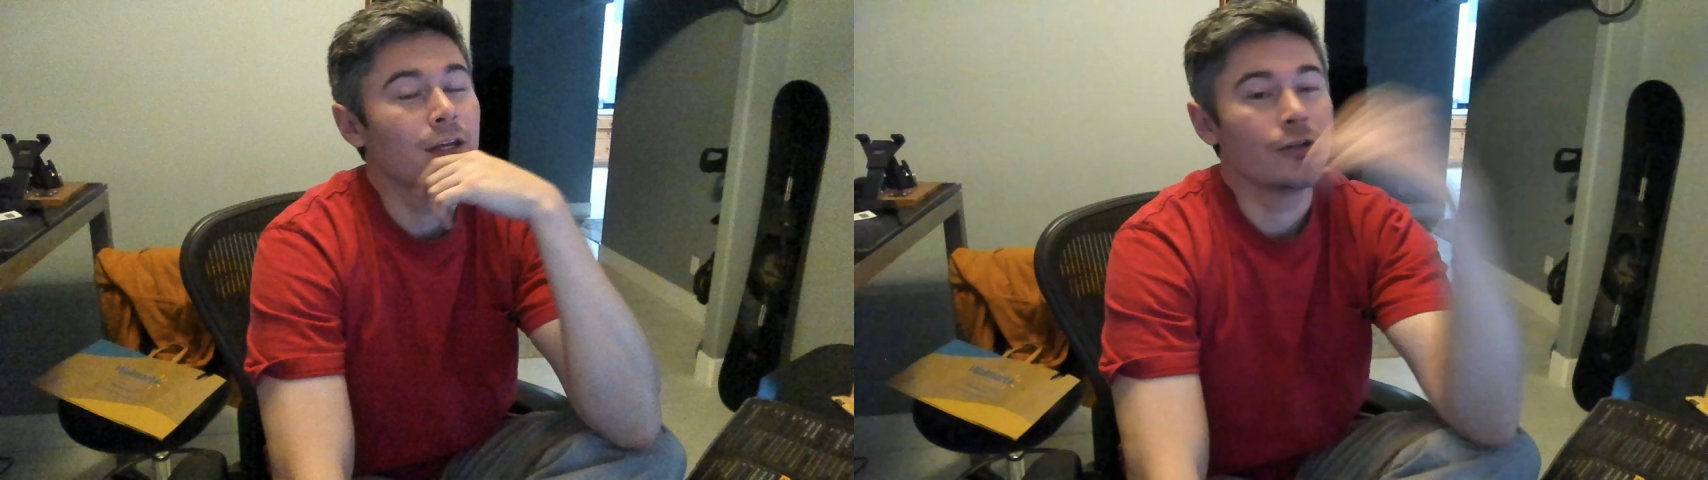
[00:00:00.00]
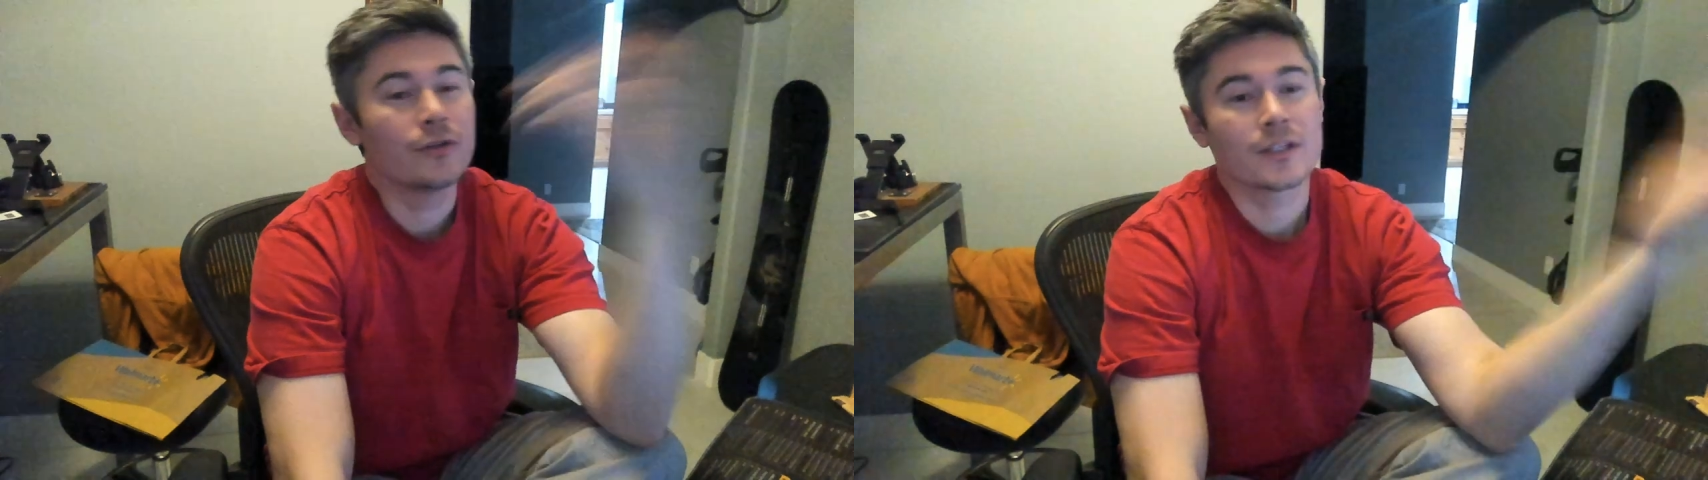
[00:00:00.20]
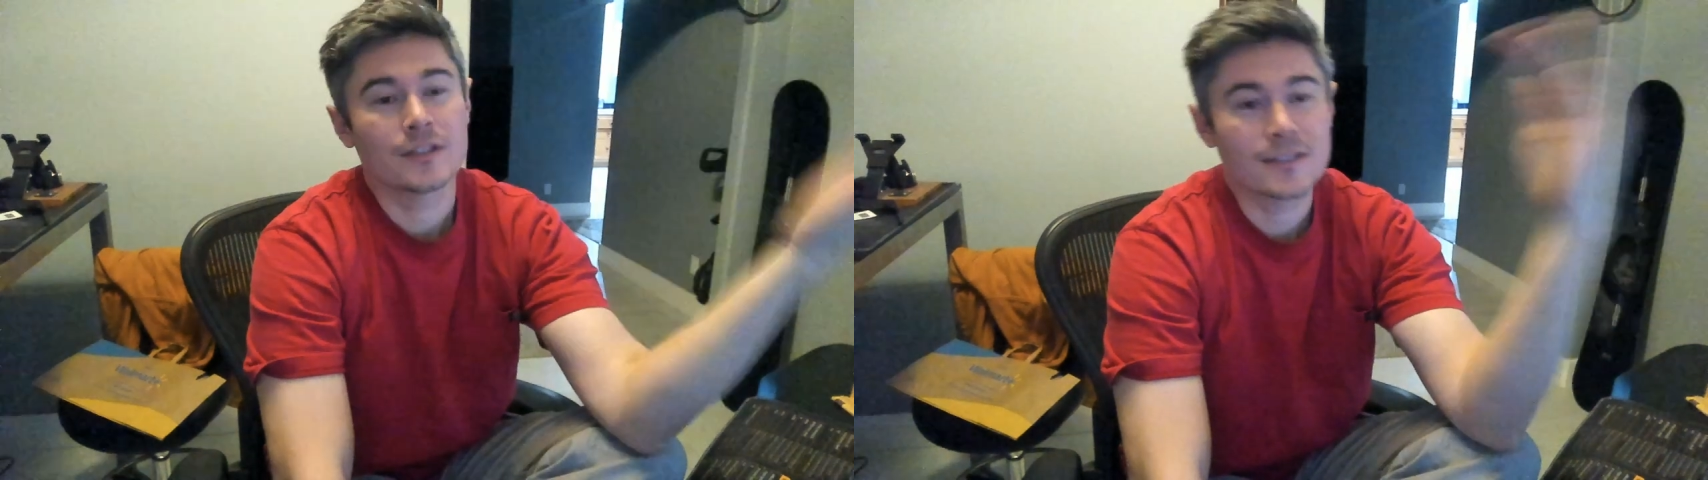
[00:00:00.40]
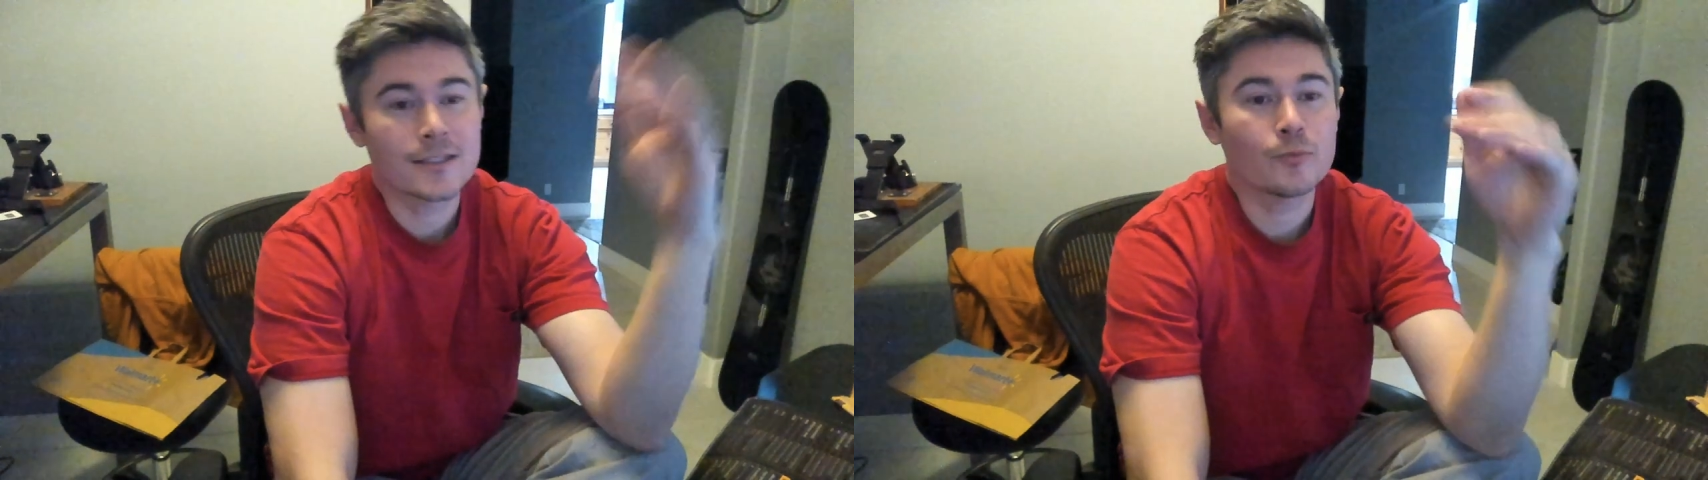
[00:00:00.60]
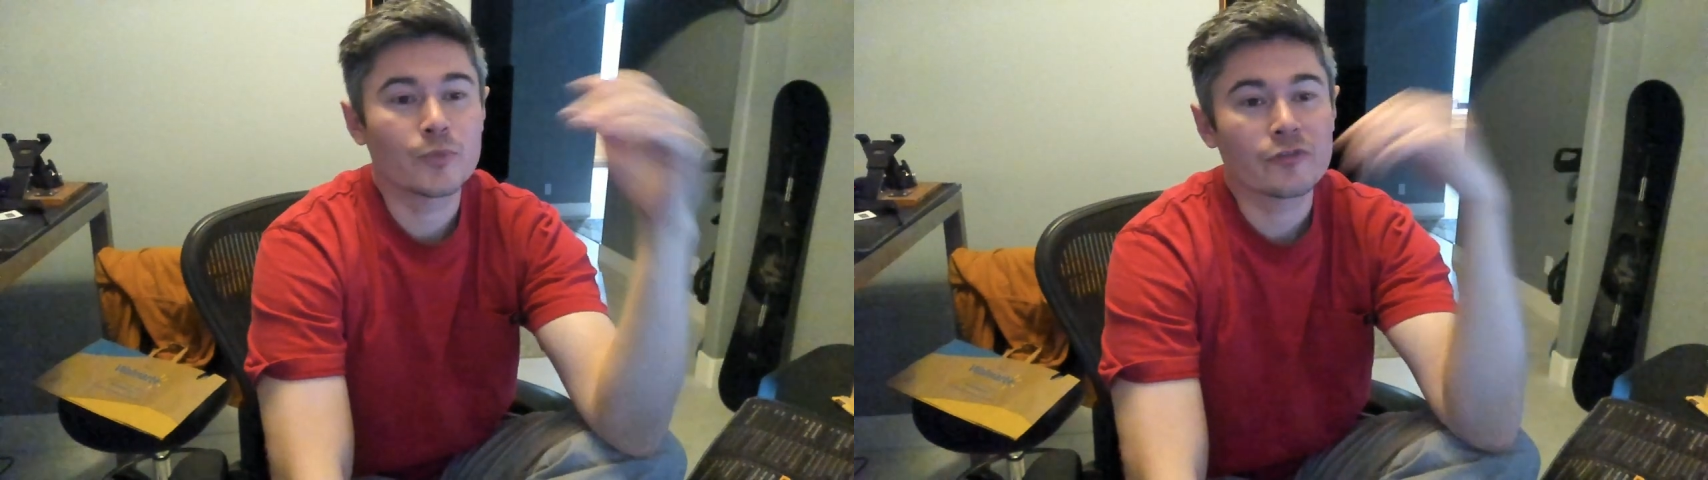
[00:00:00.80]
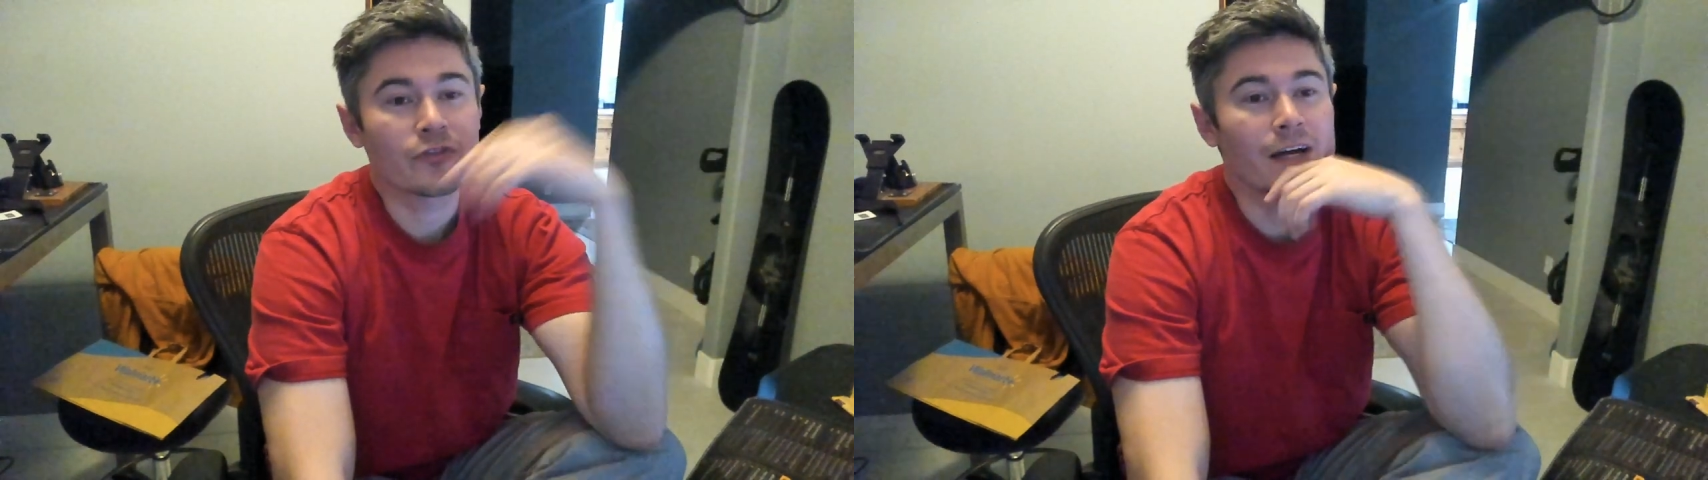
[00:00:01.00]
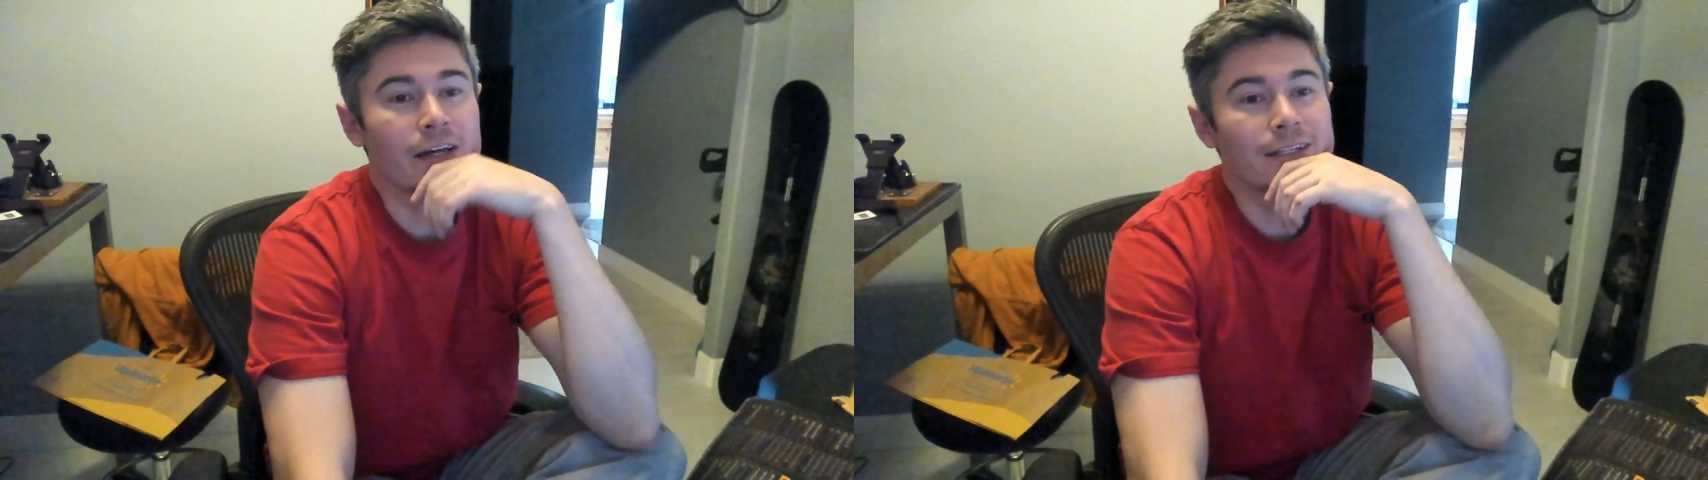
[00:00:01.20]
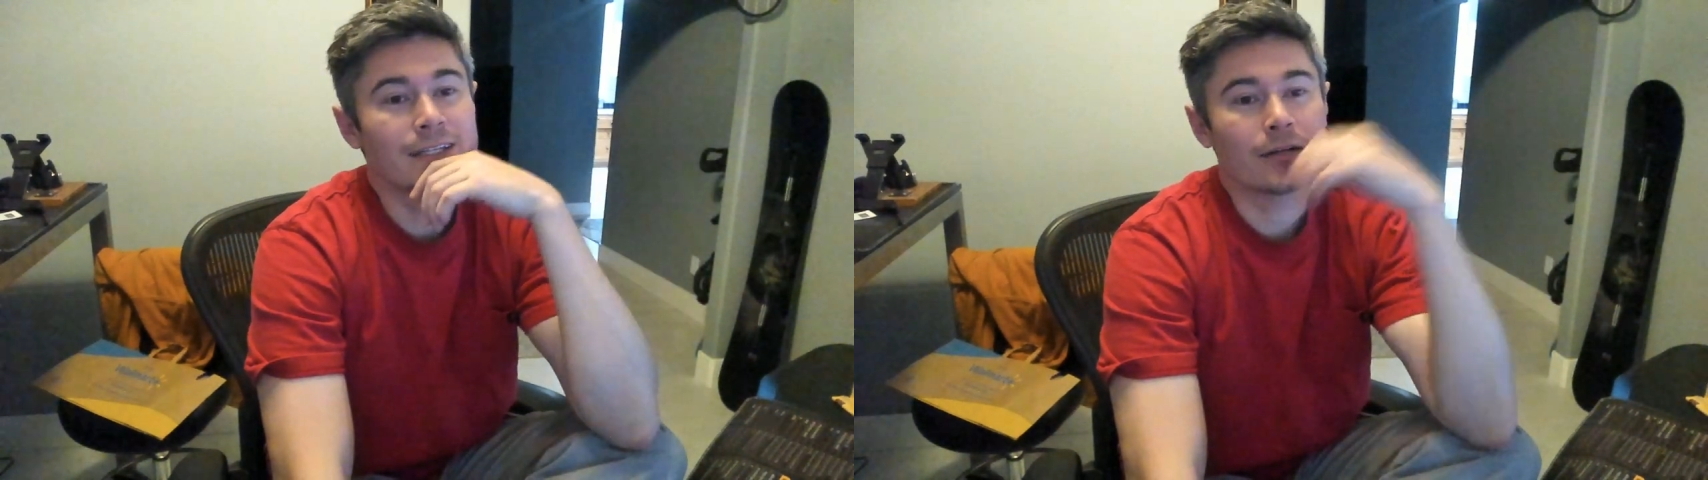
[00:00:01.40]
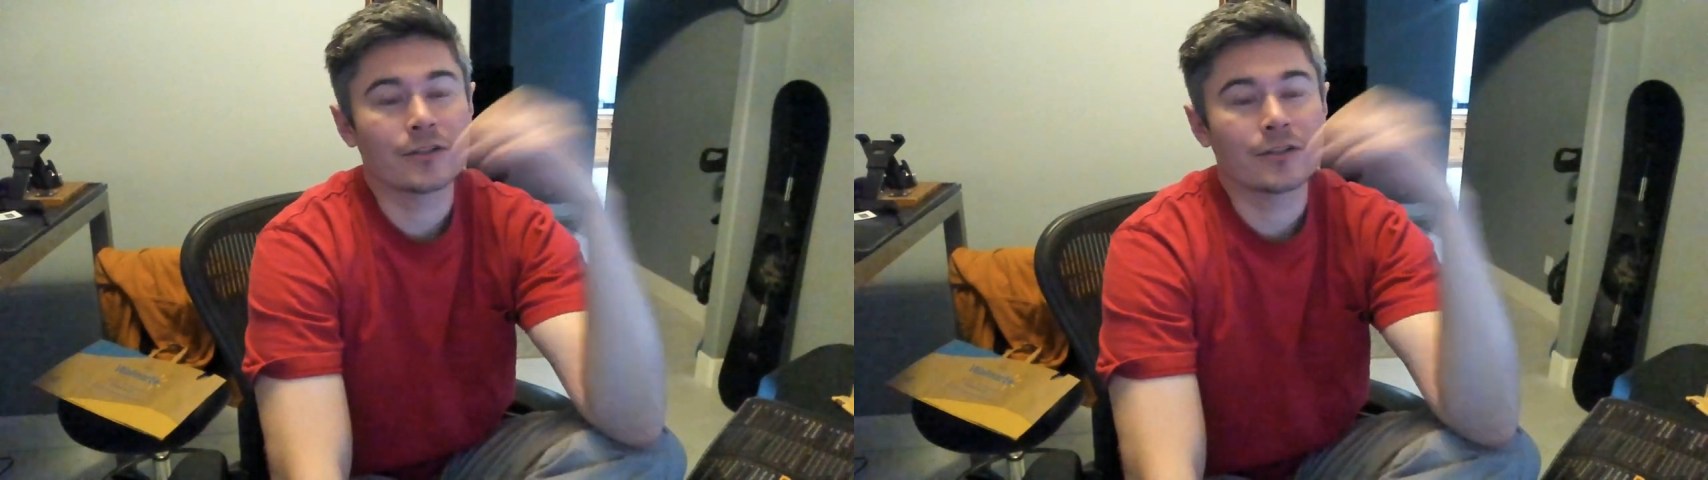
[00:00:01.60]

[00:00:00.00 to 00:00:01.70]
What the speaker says: you can simplify it down